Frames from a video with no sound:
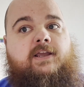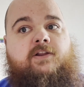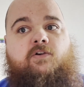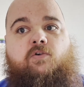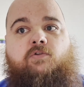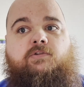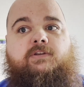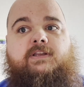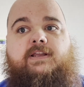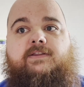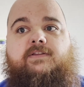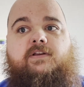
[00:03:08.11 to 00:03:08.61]
and
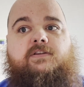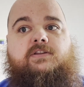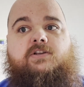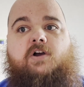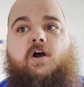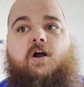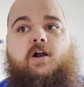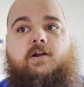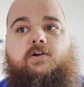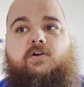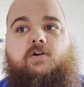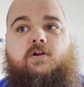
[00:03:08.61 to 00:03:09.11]
only the
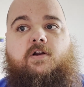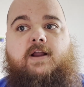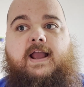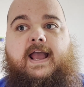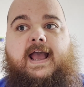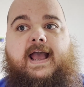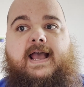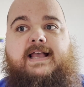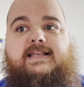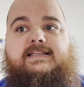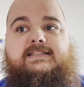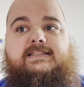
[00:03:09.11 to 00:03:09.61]
doctor
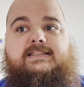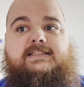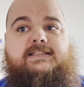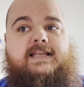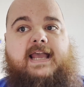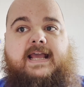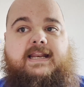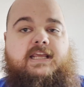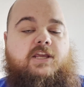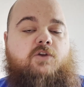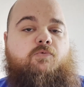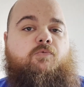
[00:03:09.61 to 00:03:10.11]
has
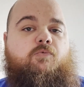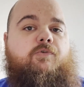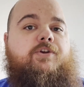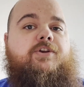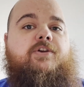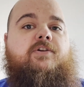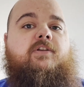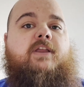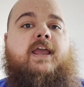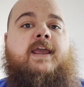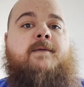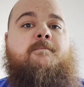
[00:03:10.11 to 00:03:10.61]
any
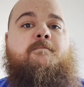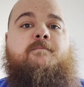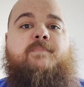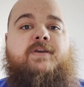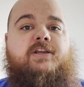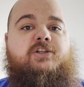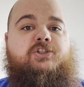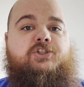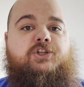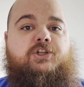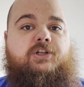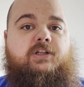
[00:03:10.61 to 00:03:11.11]
real
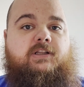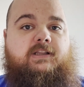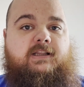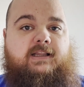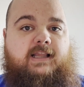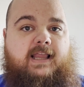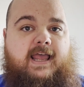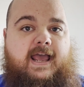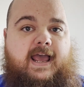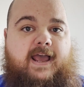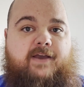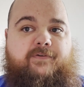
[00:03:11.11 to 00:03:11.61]
ambition
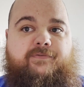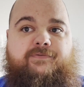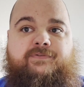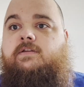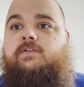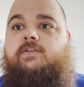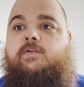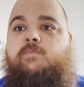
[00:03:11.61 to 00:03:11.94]
left.